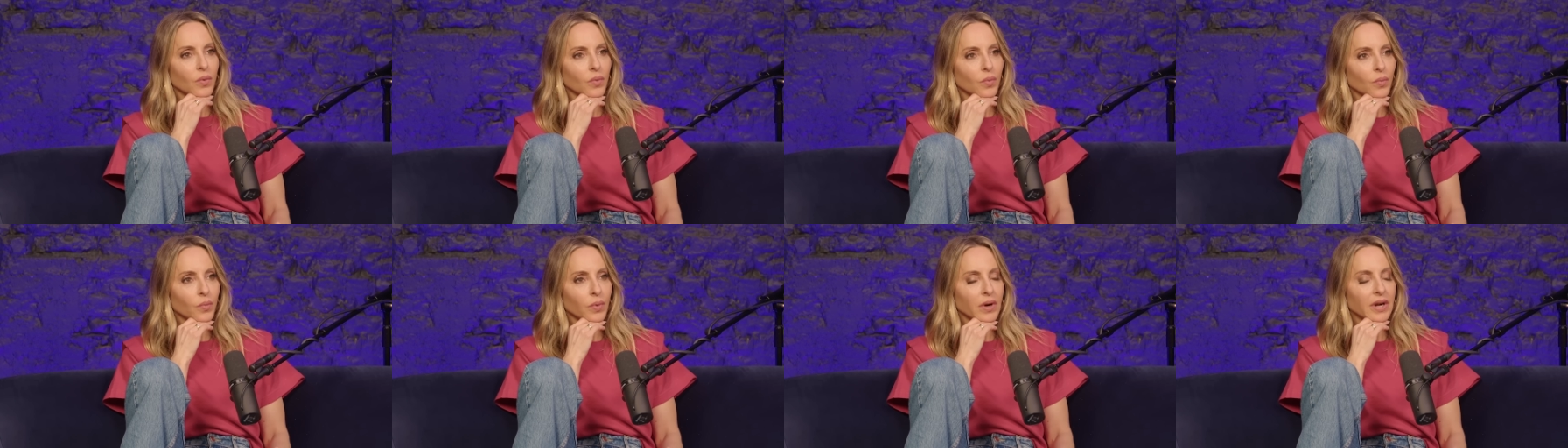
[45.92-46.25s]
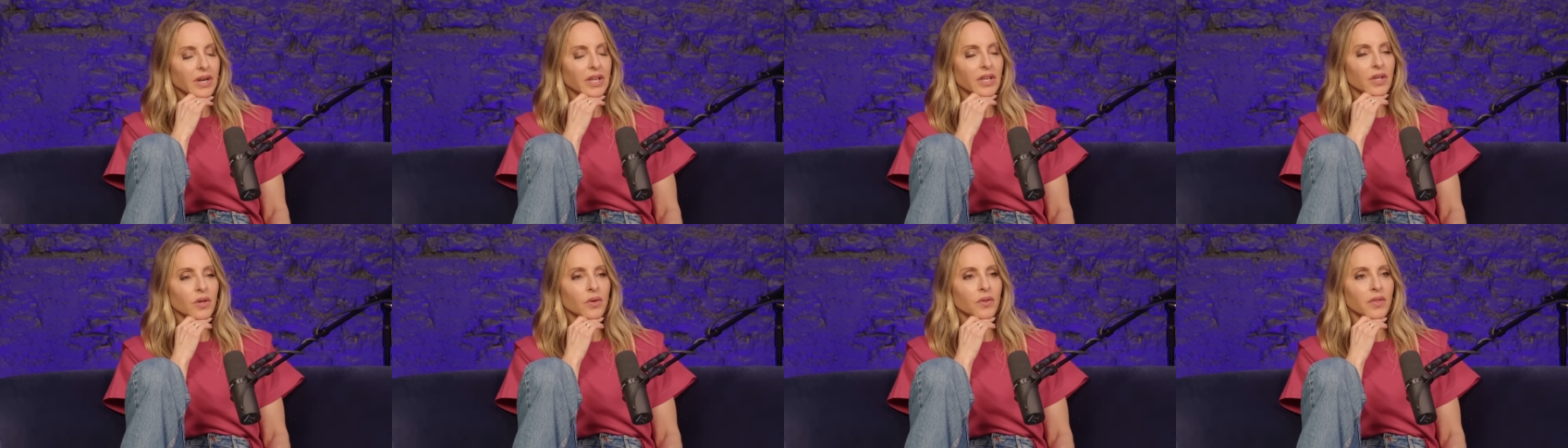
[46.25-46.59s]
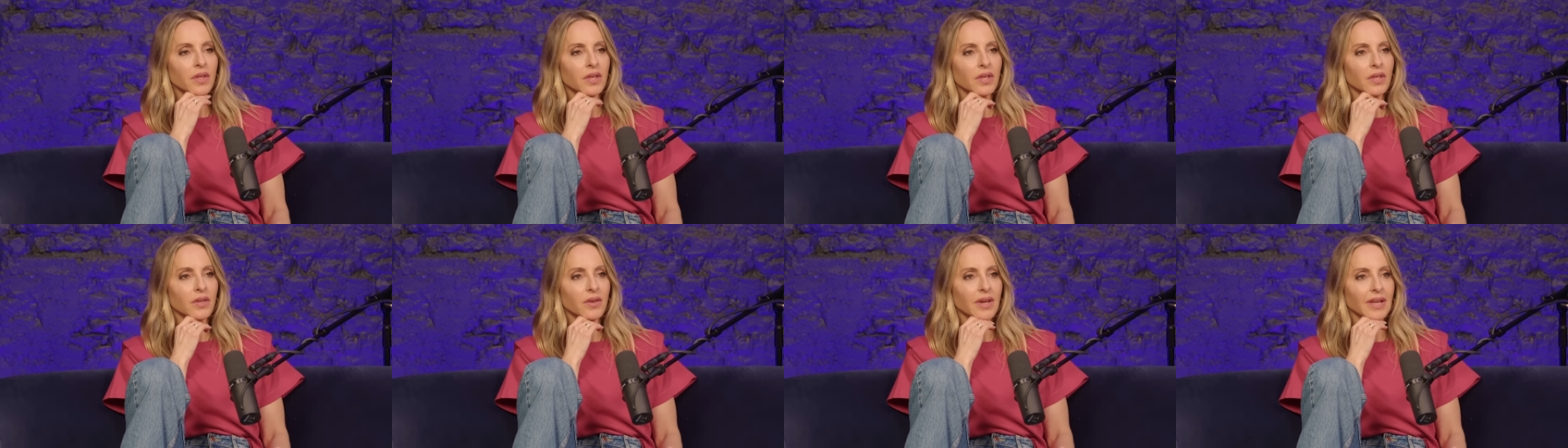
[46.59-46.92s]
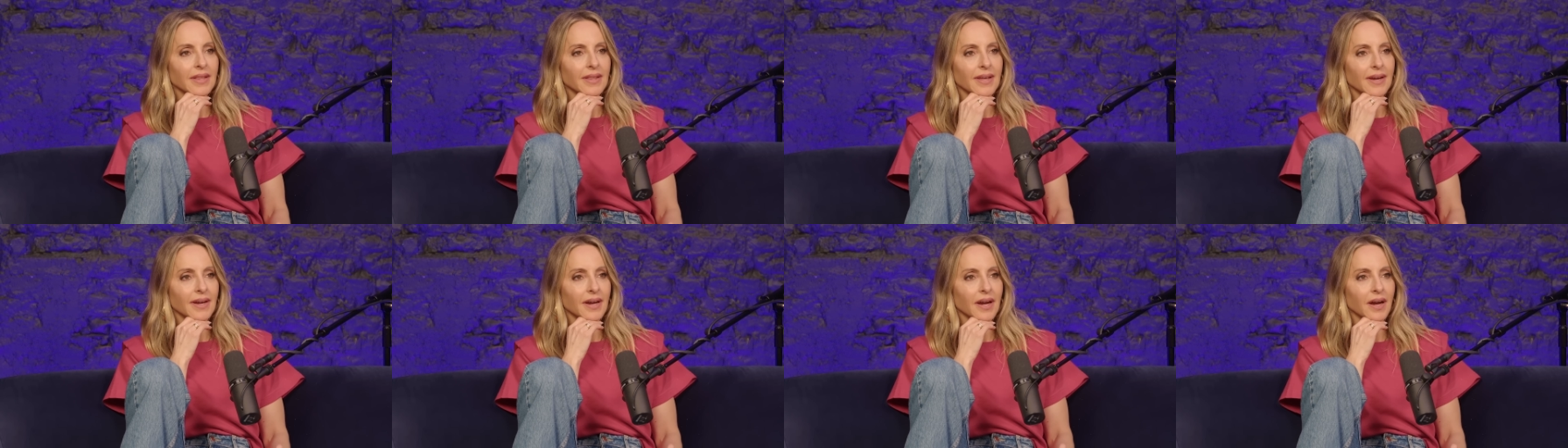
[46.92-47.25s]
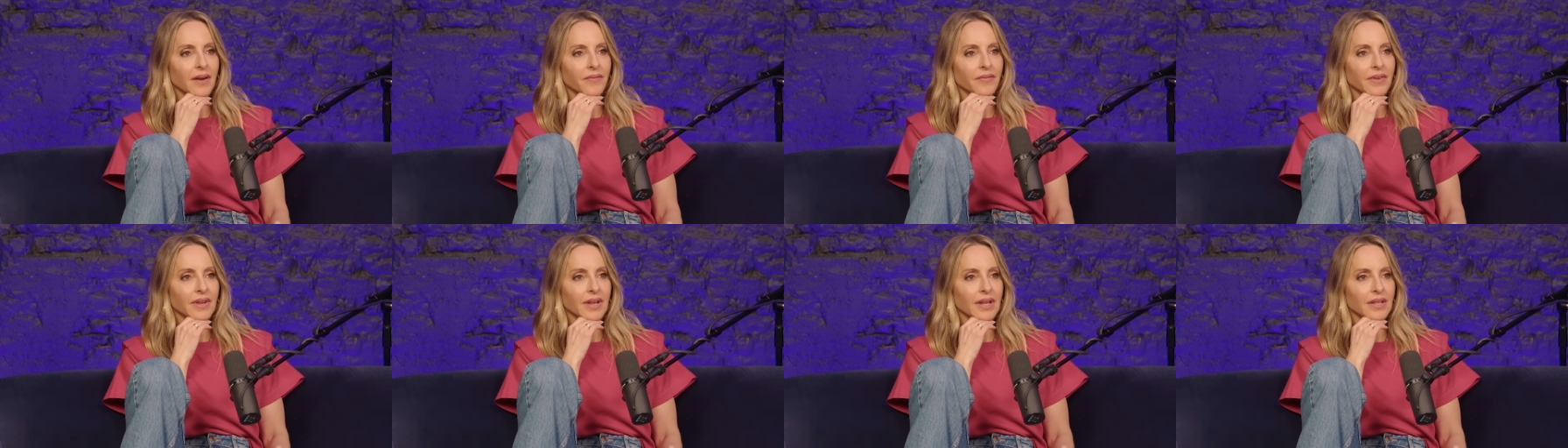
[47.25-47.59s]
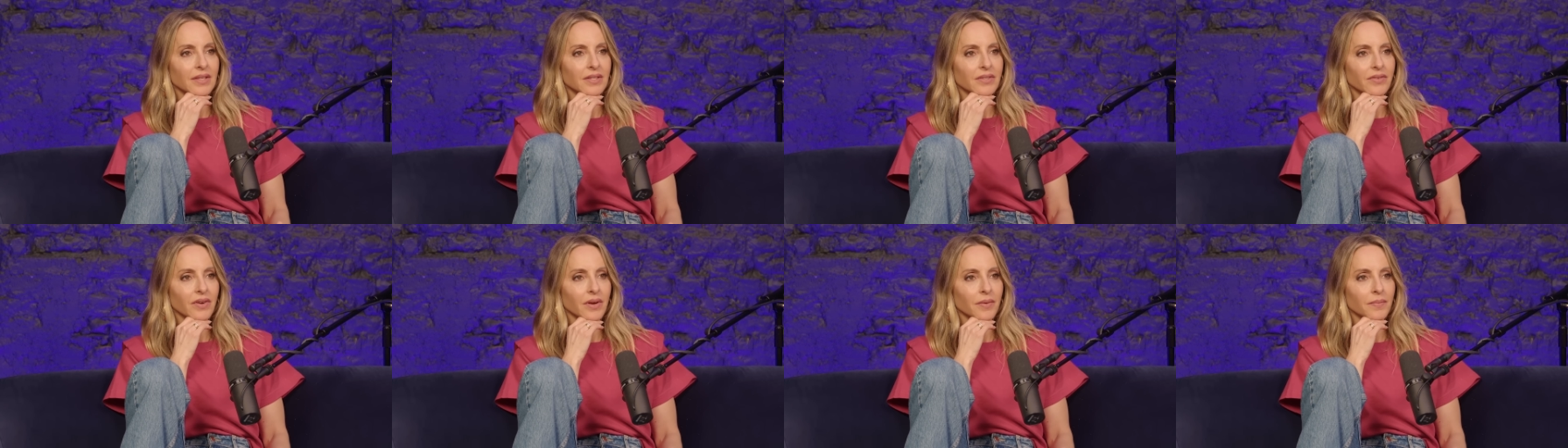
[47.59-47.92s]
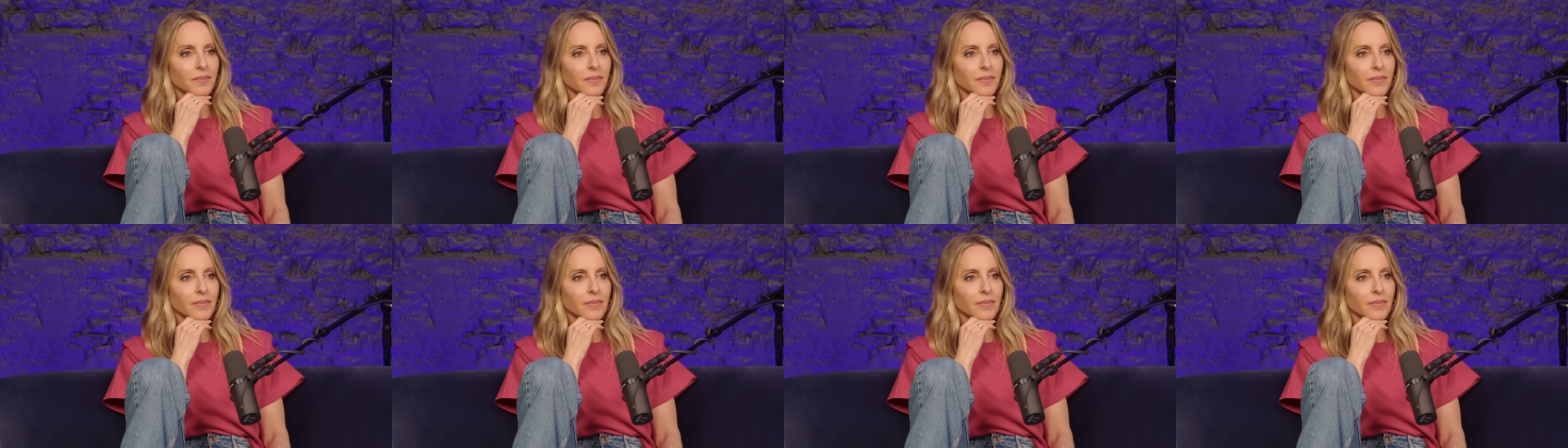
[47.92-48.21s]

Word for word: Where do you think you get that confidence from?